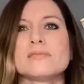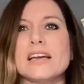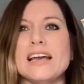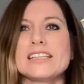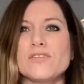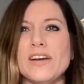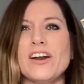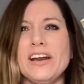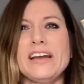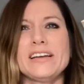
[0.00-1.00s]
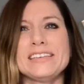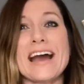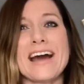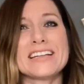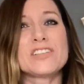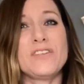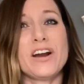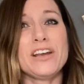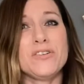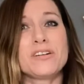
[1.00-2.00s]
It's very, yeah, it's
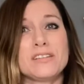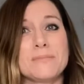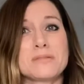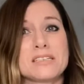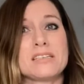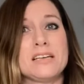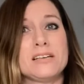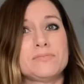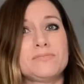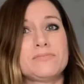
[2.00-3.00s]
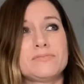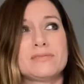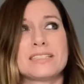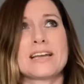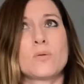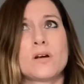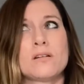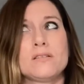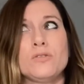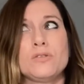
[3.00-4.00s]
very eucalyptus-y. Is that a
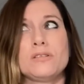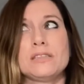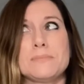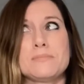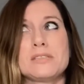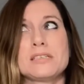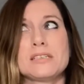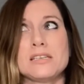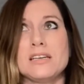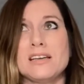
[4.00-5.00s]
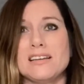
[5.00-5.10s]
word? Eucalyptus-y?